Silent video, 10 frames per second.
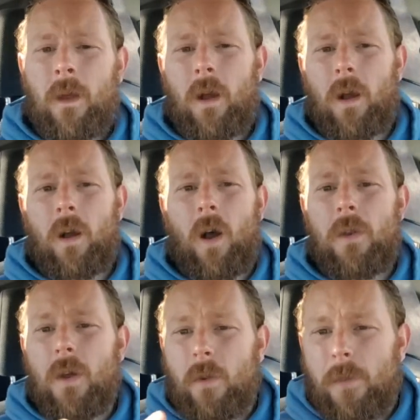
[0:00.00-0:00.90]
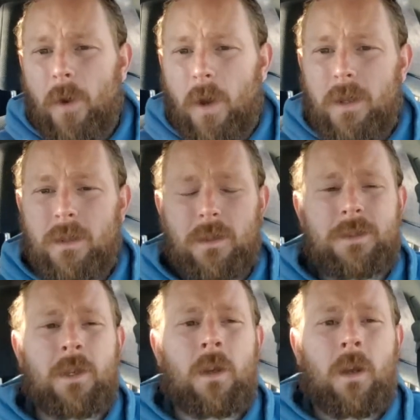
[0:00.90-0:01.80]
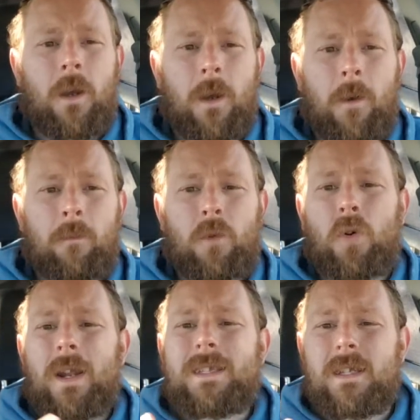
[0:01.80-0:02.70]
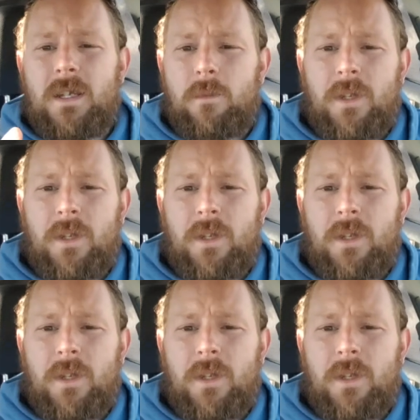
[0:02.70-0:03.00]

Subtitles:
Another thought is, Christ in